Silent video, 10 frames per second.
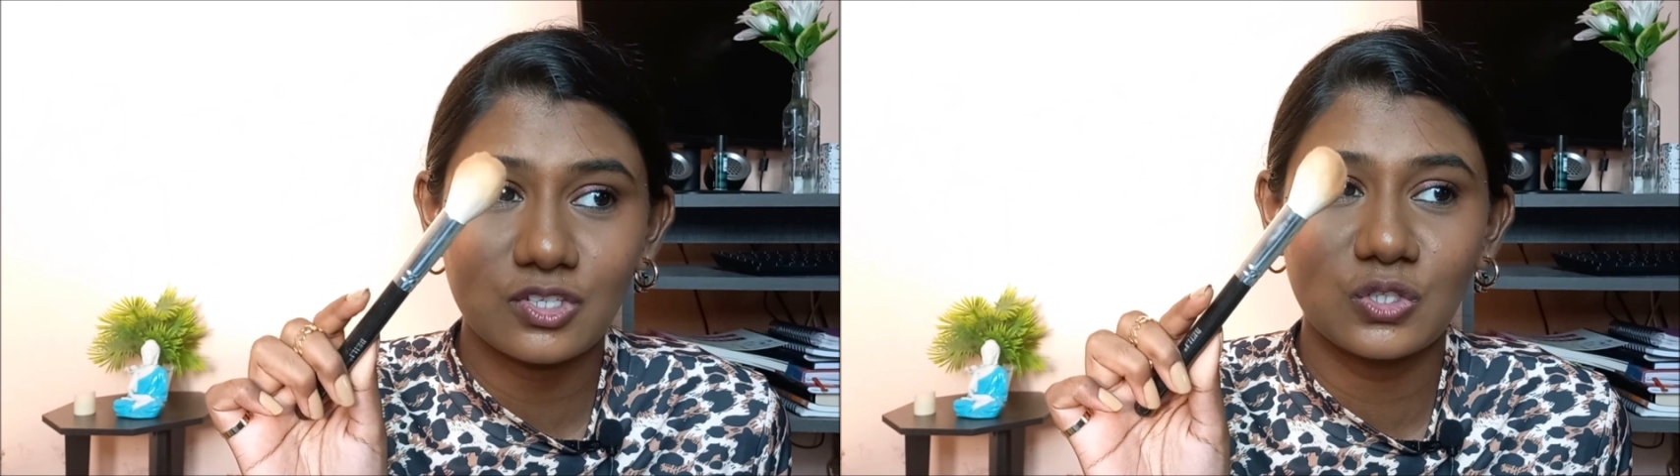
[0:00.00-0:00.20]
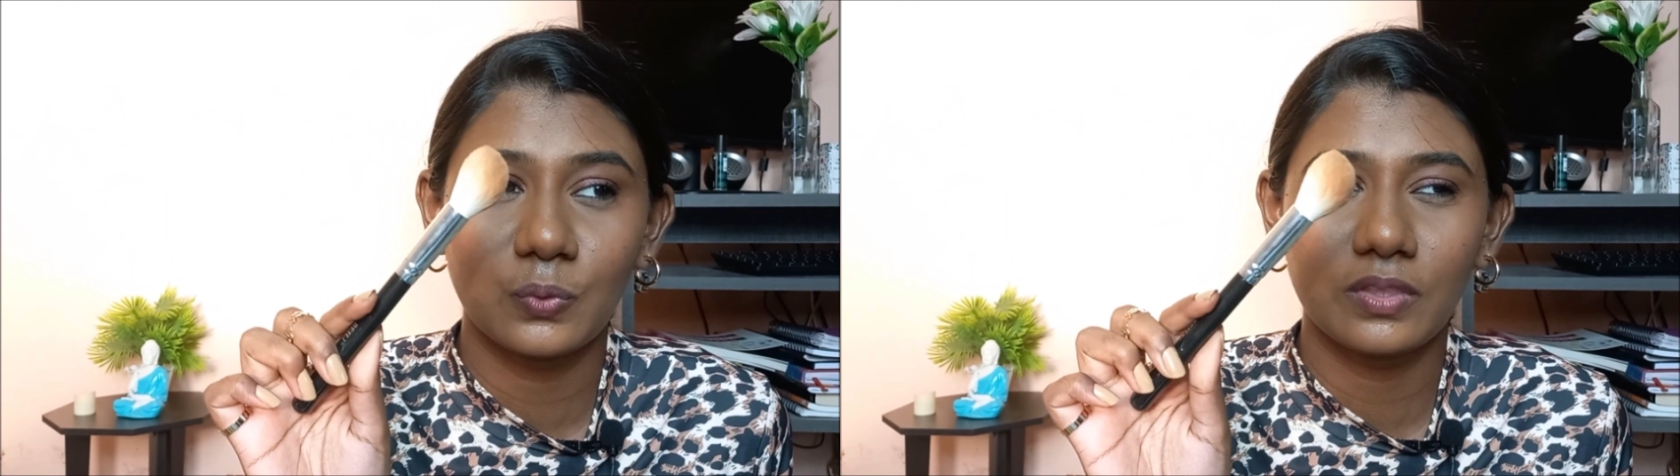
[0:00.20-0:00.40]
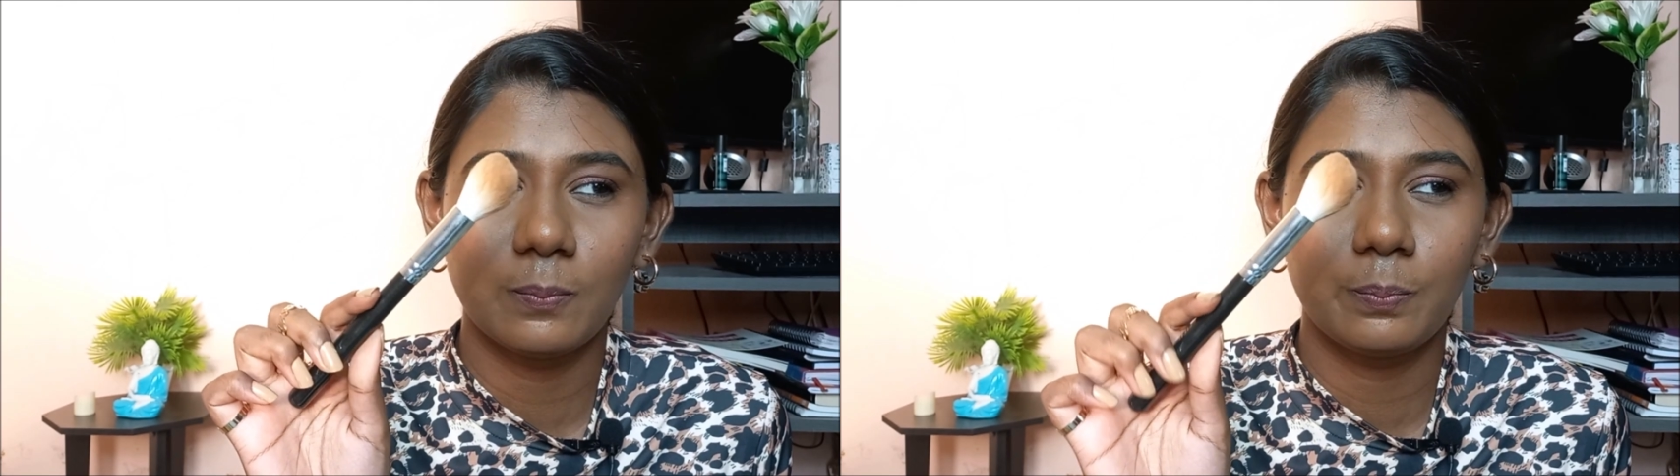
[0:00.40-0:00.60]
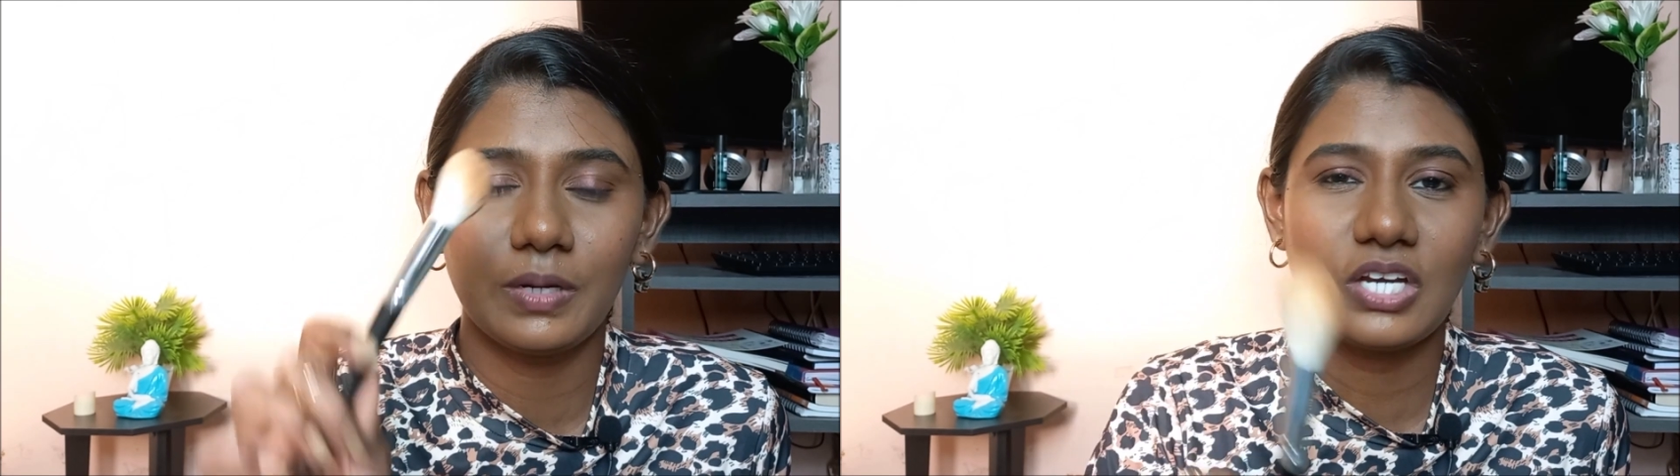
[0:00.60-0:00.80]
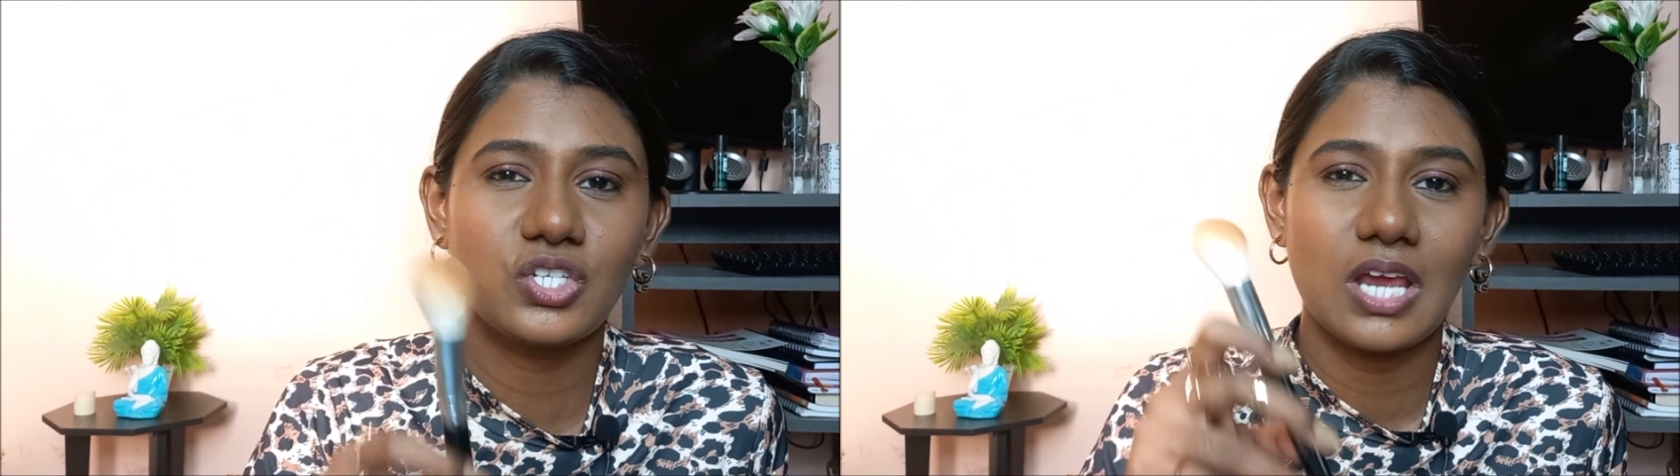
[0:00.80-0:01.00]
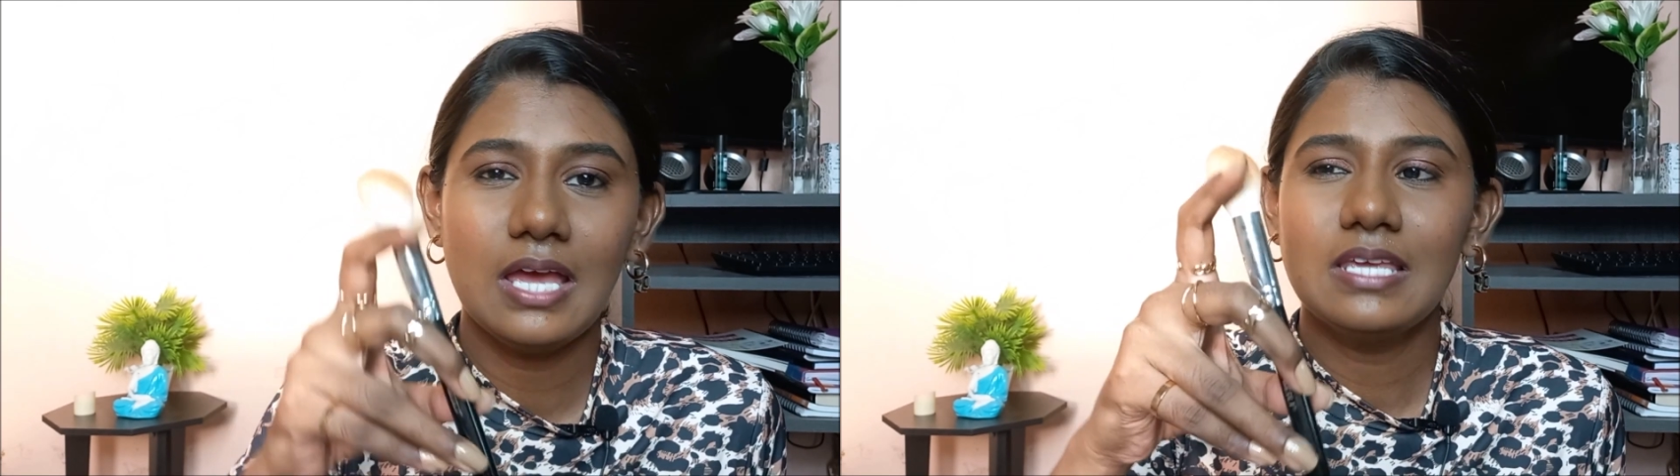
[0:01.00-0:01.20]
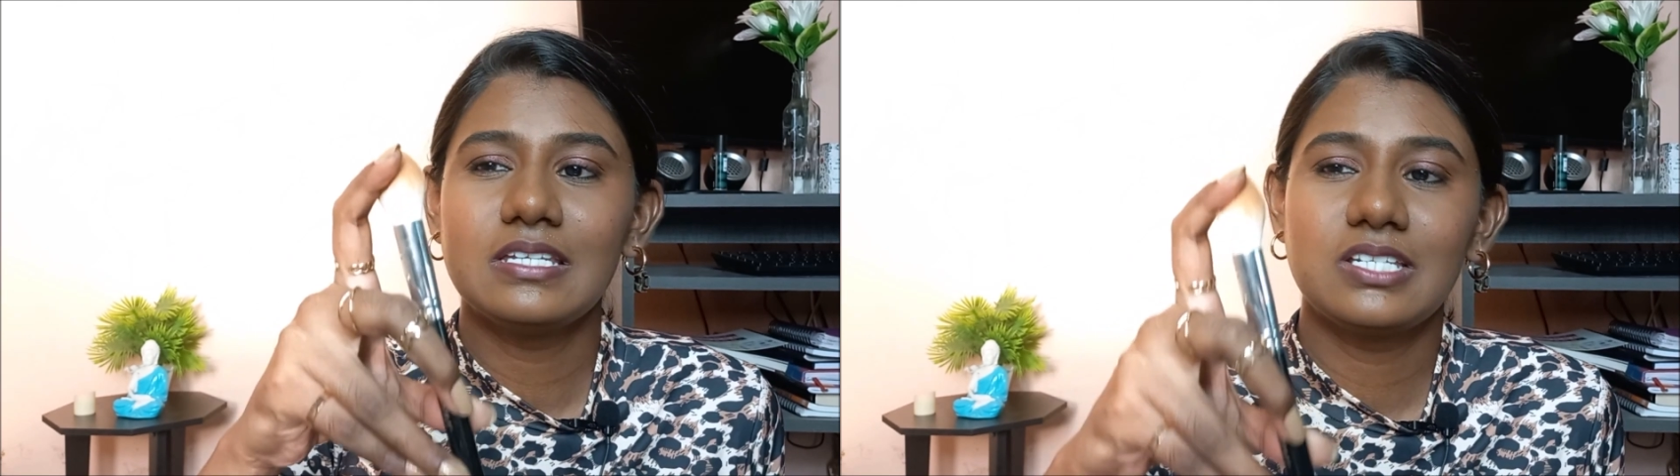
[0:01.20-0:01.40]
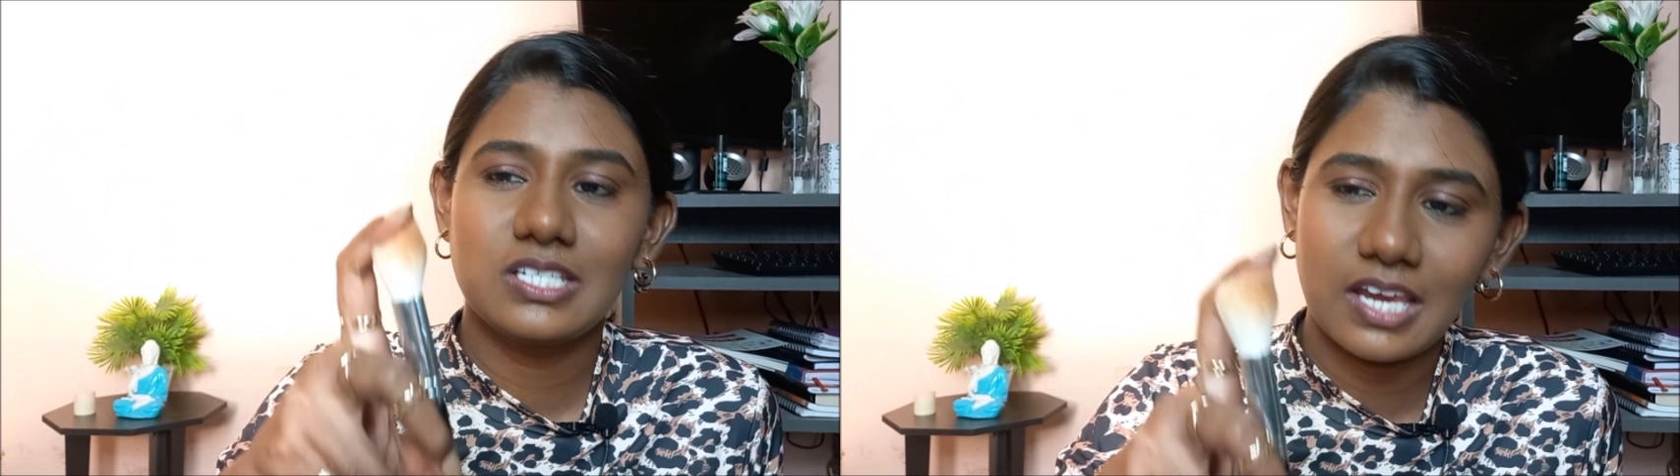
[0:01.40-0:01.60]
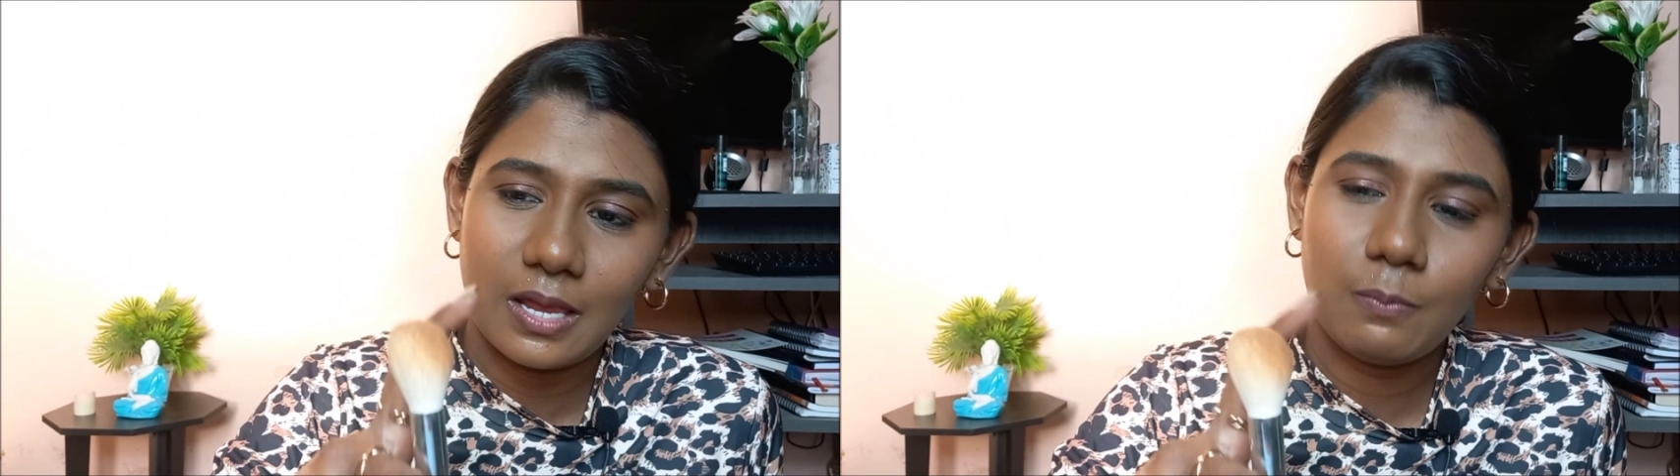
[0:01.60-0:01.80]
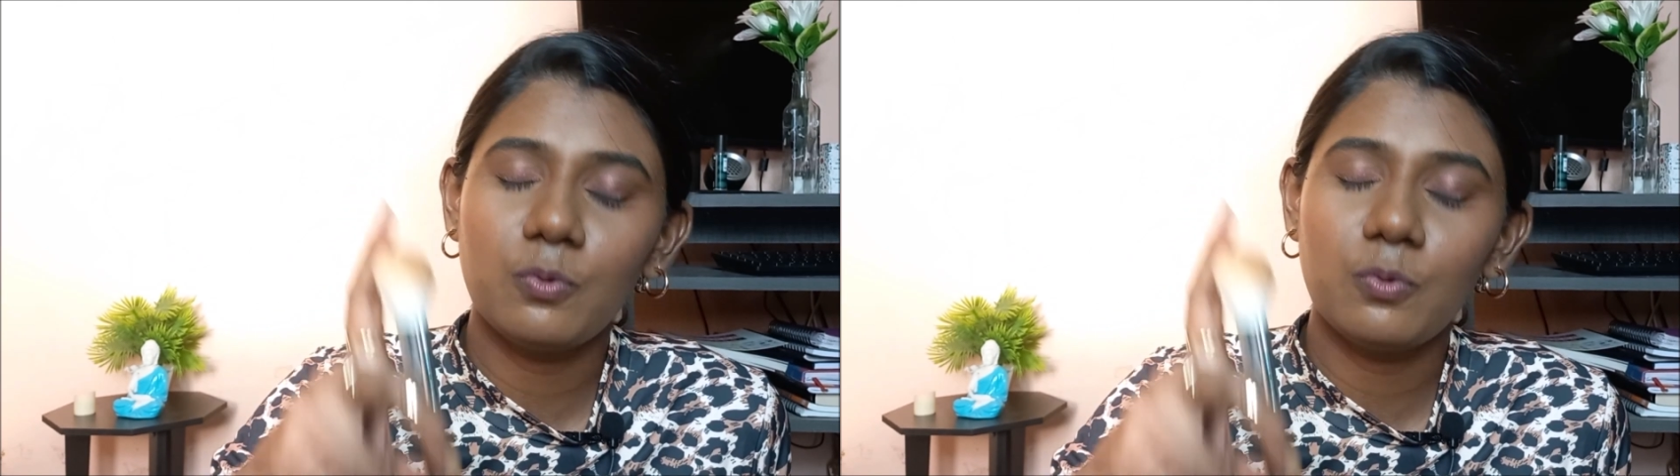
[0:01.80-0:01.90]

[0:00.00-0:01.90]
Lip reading: so the brush shape